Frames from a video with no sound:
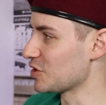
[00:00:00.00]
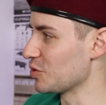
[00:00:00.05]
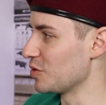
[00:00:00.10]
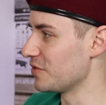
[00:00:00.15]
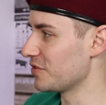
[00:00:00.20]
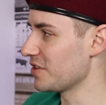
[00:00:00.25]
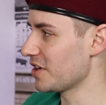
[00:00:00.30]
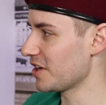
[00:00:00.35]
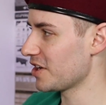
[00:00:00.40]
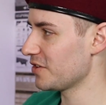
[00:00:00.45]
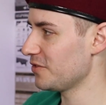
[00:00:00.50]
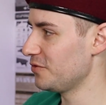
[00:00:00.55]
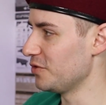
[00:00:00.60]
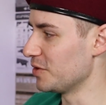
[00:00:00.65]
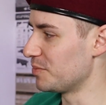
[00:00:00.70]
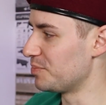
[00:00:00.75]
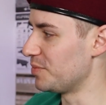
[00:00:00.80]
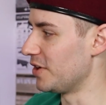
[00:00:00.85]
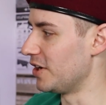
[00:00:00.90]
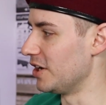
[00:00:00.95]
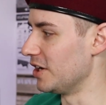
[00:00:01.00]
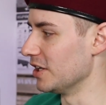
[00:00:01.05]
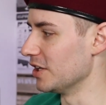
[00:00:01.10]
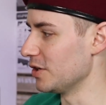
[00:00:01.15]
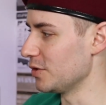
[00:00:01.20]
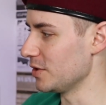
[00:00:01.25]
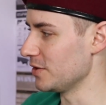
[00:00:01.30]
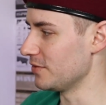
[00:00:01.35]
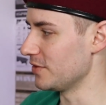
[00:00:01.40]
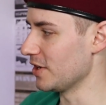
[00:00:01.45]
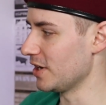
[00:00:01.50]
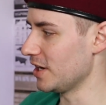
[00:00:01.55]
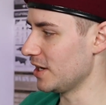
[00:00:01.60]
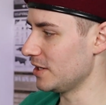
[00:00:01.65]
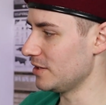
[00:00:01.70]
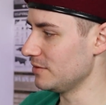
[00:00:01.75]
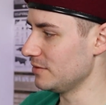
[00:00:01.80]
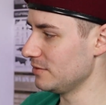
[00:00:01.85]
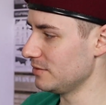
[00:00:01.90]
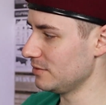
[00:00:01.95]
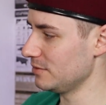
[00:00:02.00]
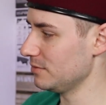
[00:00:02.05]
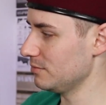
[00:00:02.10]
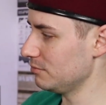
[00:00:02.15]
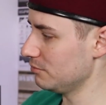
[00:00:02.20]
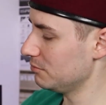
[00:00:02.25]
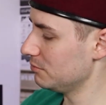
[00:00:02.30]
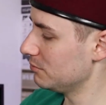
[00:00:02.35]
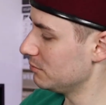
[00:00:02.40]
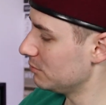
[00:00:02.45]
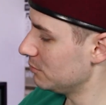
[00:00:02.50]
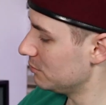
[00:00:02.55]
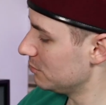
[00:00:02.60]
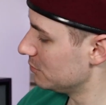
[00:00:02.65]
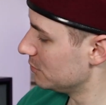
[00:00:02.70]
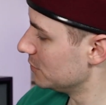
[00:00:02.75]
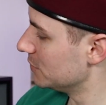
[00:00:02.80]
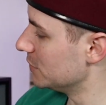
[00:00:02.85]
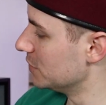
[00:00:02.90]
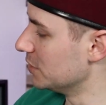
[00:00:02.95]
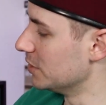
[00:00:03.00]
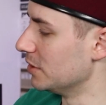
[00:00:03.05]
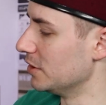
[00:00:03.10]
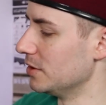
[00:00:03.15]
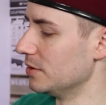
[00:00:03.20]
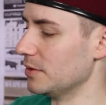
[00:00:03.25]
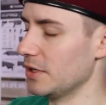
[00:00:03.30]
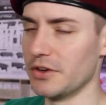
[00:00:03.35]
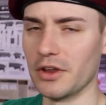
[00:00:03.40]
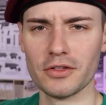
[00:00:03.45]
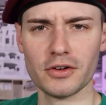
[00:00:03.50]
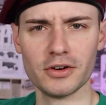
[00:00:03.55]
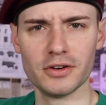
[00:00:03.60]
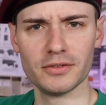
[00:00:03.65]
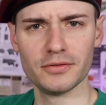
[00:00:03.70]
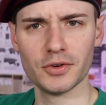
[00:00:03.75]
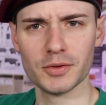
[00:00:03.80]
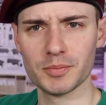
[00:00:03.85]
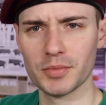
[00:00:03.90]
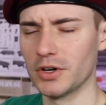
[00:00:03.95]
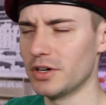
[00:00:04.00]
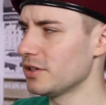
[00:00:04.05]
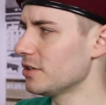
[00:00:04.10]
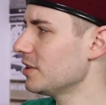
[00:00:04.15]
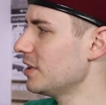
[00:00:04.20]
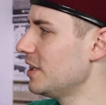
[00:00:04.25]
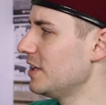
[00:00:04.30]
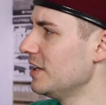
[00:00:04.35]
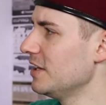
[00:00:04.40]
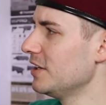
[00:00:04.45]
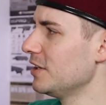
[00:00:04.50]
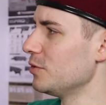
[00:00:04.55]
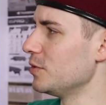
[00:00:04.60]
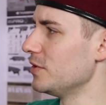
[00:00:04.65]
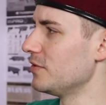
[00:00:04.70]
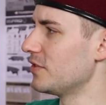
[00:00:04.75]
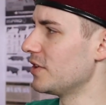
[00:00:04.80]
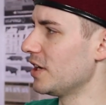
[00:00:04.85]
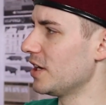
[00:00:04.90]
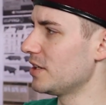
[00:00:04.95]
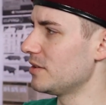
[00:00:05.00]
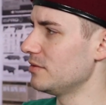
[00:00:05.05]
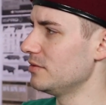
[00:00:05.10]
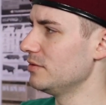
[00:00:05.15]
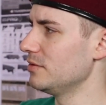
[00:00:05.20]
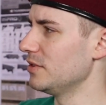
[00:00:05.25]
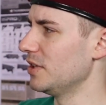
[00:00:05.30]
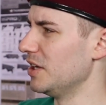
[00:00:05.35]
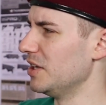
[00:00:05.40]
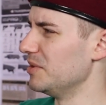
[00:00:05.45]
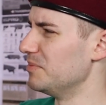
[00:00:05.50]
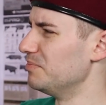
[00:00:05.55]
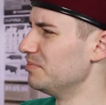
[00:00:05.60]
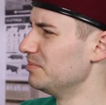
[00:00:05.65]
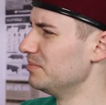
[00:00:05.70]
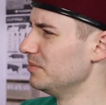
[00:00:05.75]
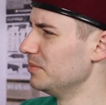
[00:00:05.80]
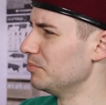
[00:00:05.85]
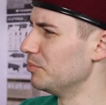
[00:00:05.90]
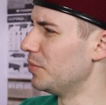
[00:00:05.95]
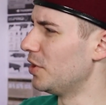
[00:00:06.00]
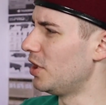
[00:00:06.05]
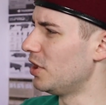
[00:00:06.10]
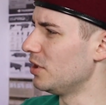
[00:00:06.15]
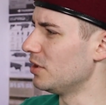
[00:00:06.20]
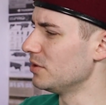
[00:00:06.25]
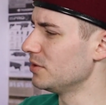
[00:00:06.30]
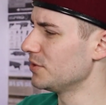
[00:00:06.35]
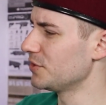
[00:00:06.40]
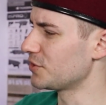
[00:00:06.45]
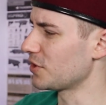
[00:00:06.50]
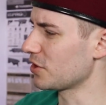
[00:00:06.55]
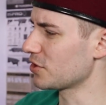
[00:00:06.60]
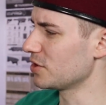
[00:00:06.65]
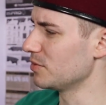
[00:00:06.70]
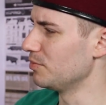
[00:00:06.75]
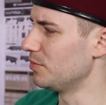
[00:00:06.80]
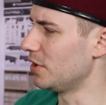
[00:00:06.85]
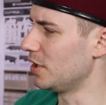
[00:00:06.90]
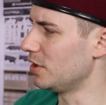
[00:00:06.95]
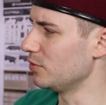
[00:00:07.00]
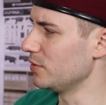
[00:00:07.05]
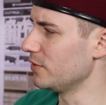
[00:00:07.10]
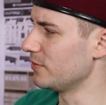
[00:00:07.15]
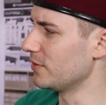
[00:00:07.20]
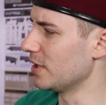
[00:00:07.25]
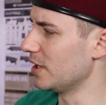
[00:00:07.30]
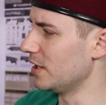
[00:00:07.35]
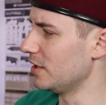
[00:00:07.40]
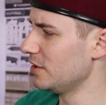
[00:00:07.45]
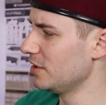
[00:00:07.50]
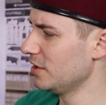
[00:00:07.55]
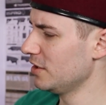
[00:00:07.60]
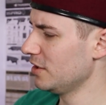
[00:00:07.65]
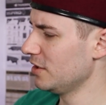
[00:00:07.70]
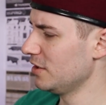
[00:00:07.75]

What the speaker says: So we've got a football. We've got another football. We've got a ball, suction ball. We've got